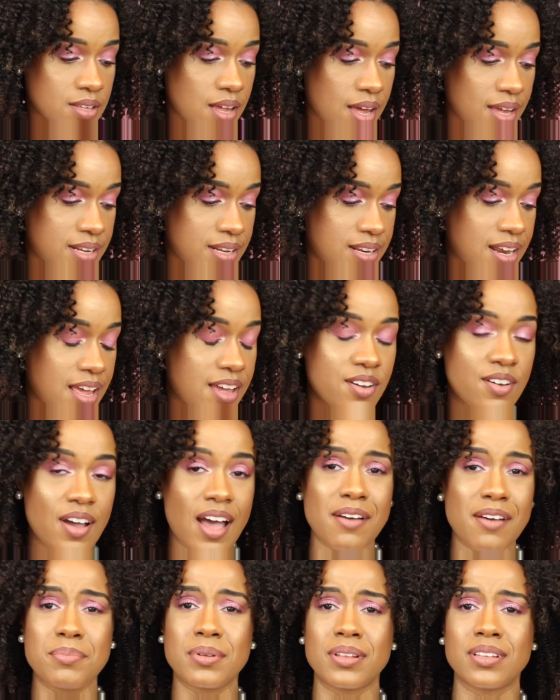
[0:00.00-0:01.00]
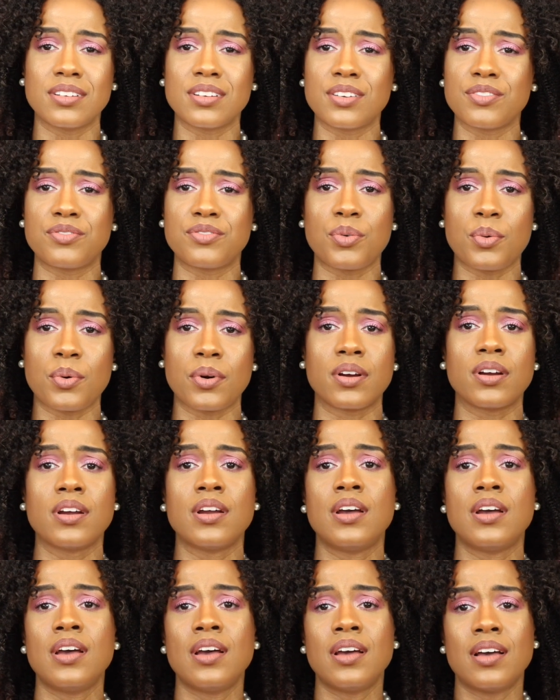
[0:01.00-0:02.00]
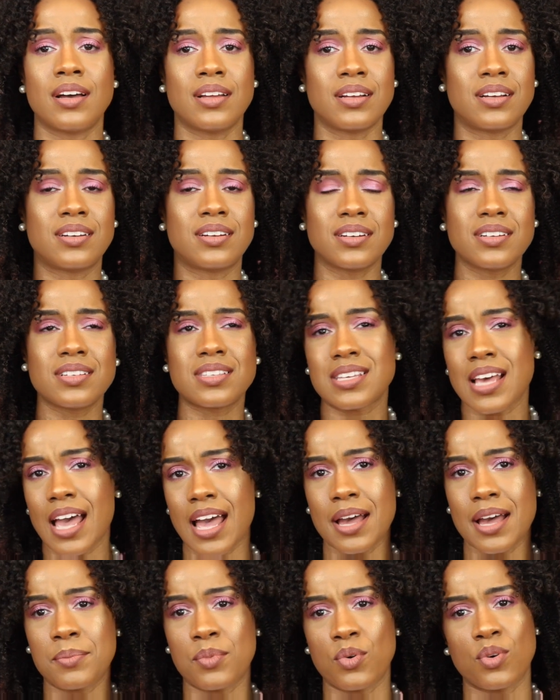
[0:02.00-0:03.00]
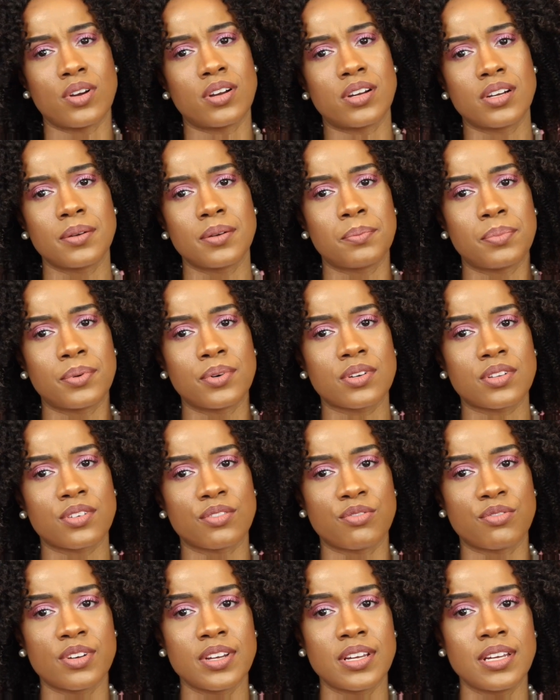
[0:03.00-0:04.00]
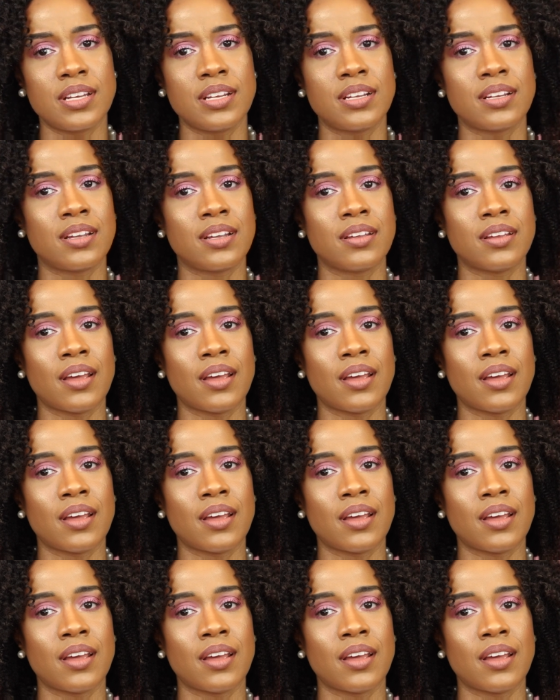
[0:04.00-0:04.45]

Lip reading: Like, now I've been looking for a good time or a good book to read,